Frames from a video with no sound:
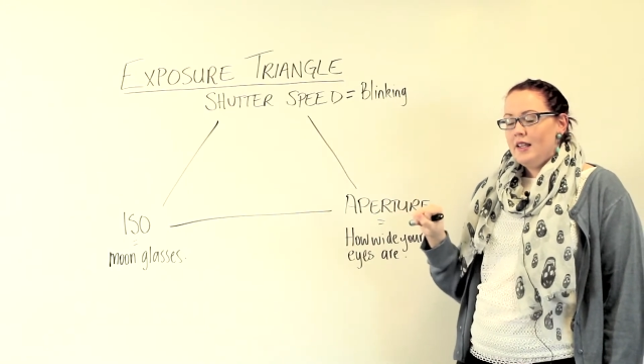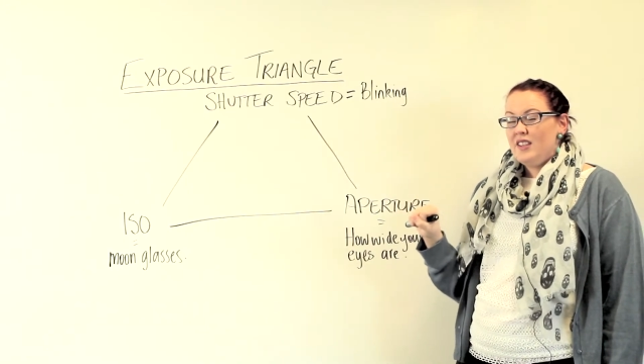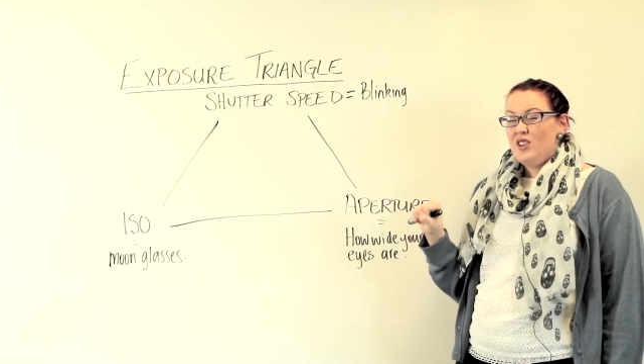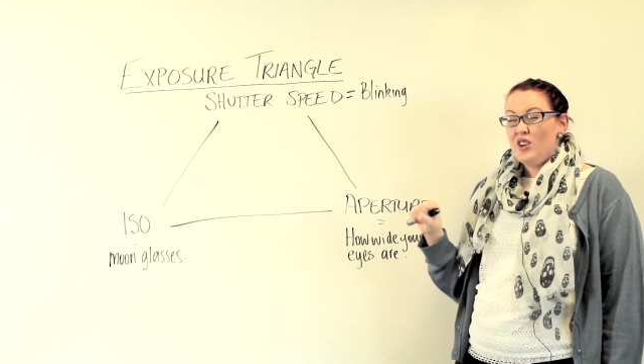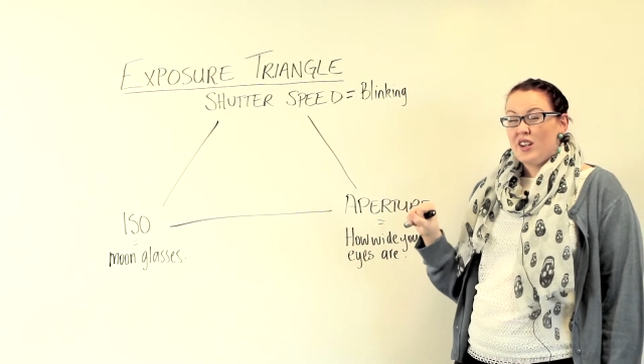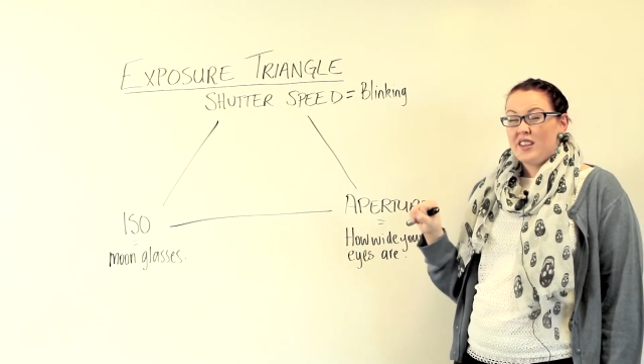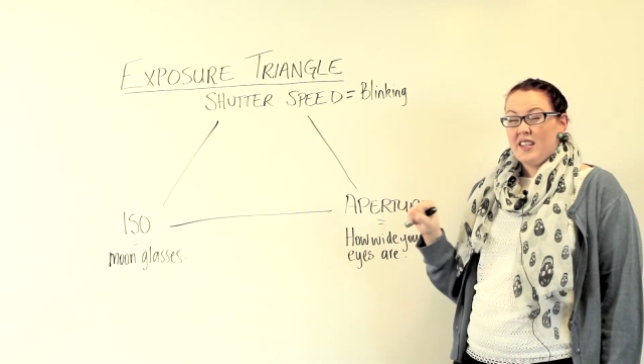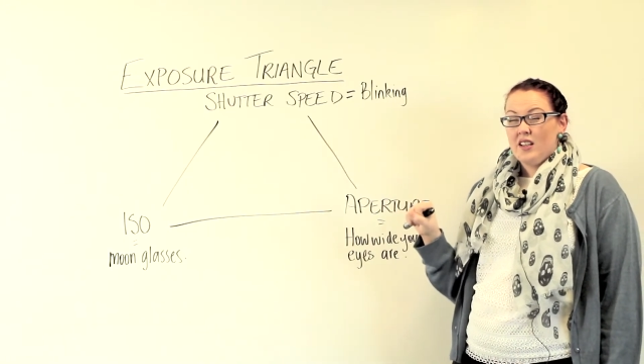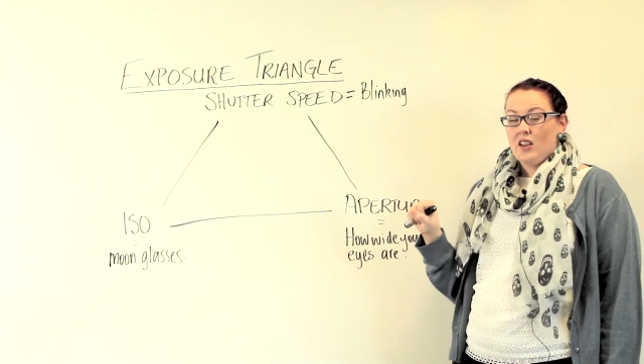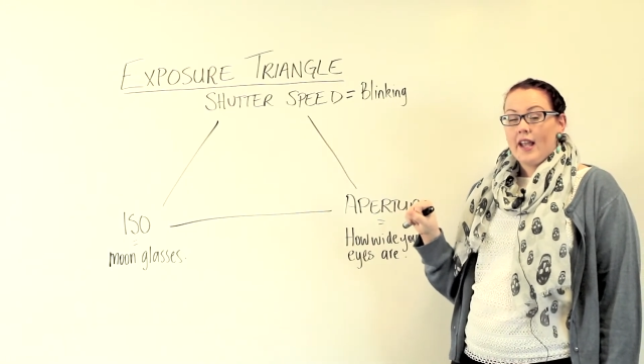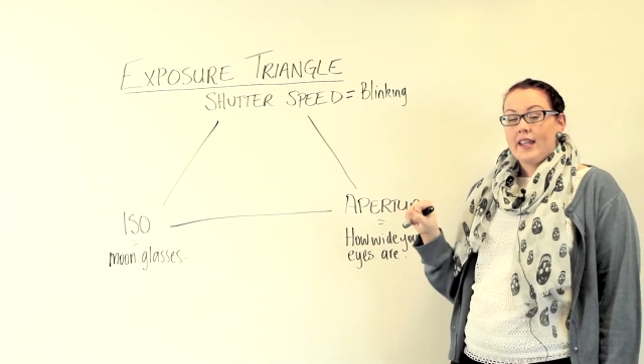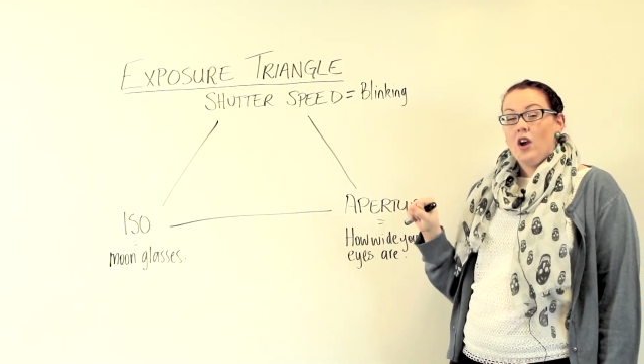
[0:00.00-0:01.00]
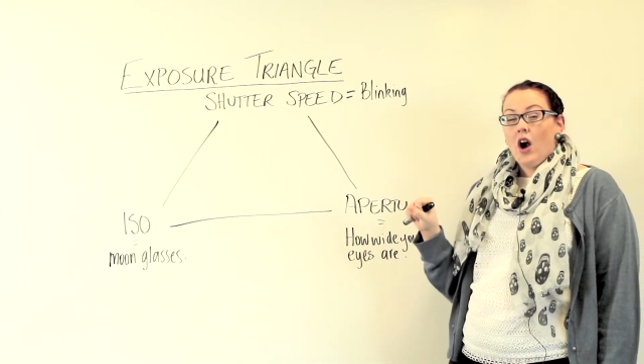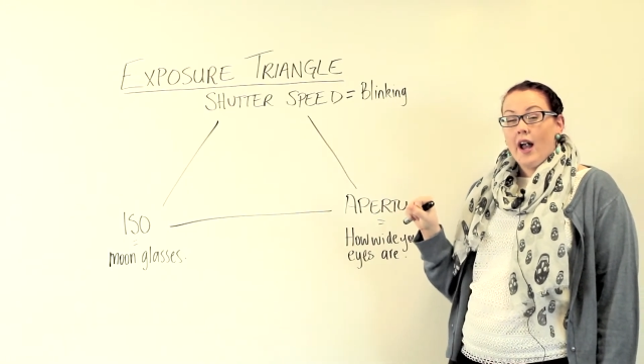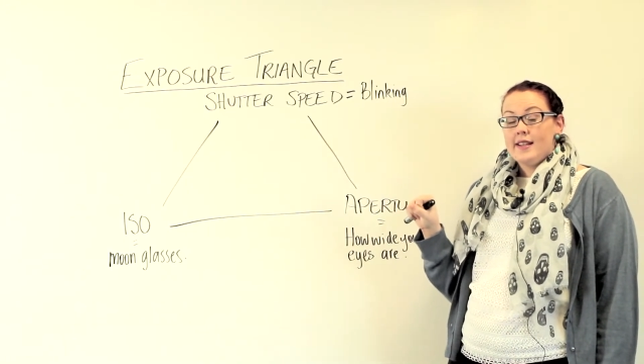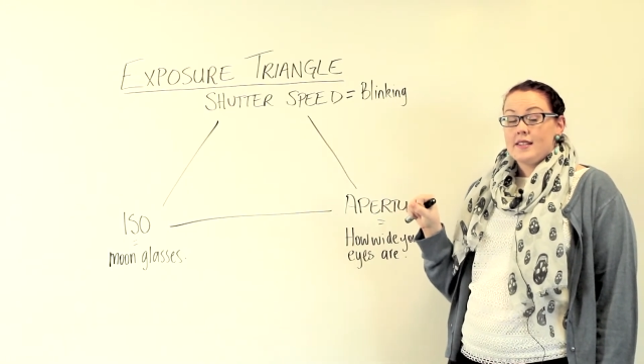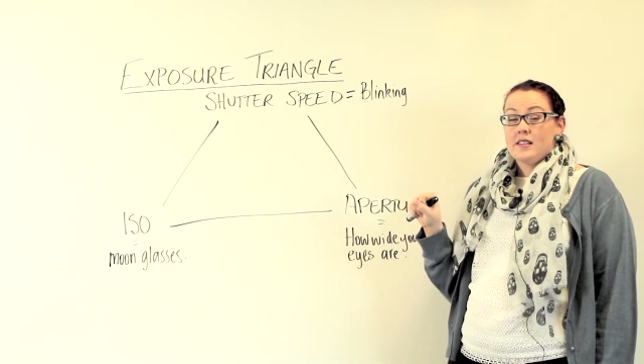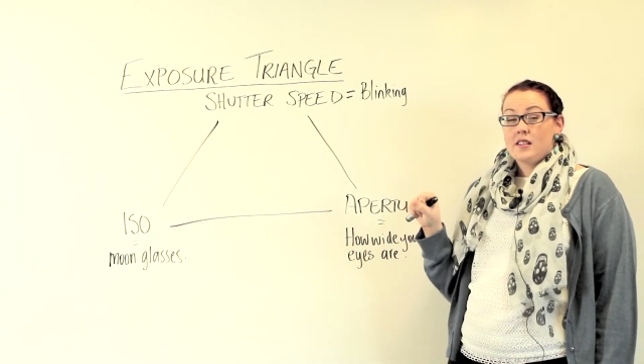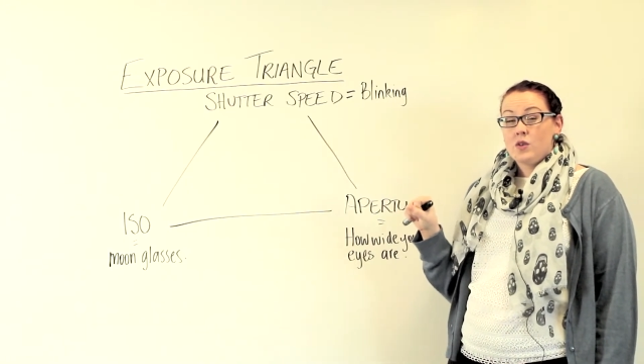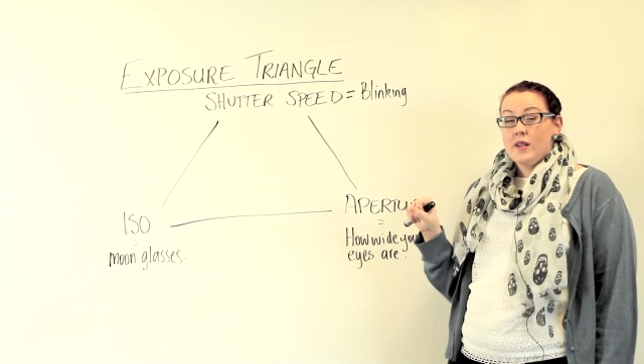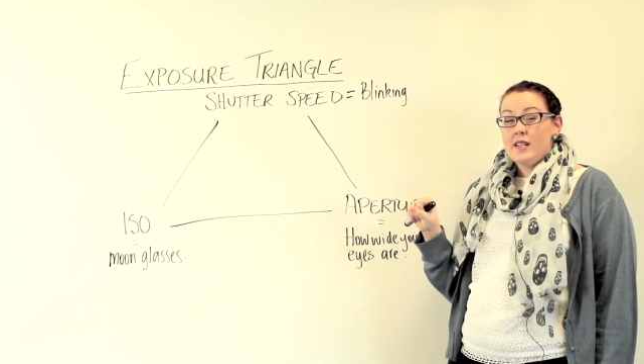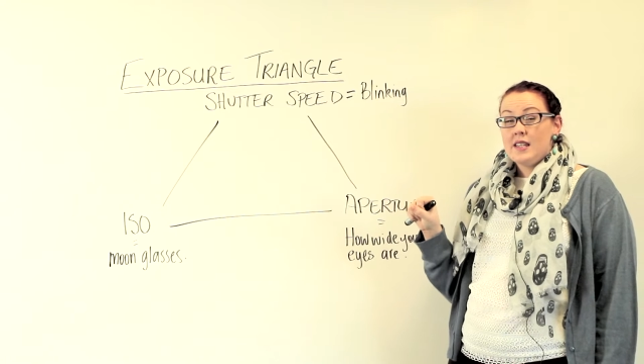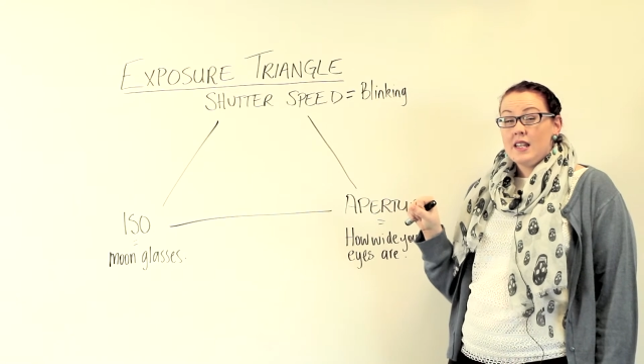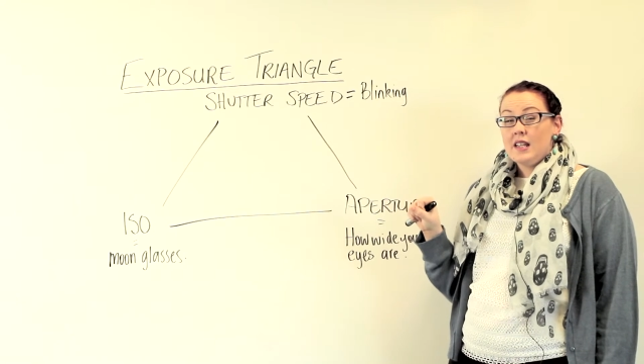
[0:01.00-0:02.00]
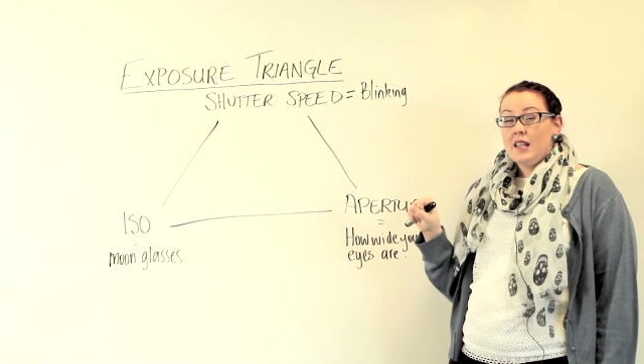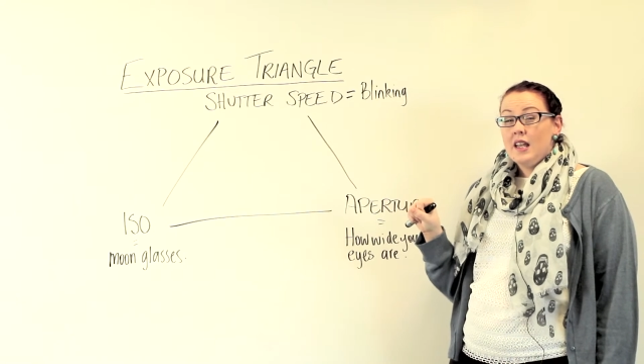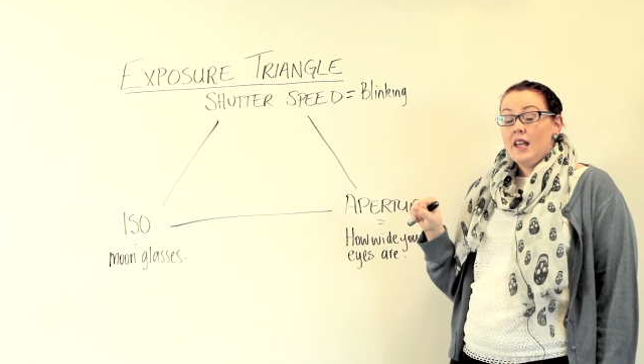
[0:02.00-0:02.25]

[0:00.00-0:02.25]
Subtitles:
you've got to think like your eyes are squinting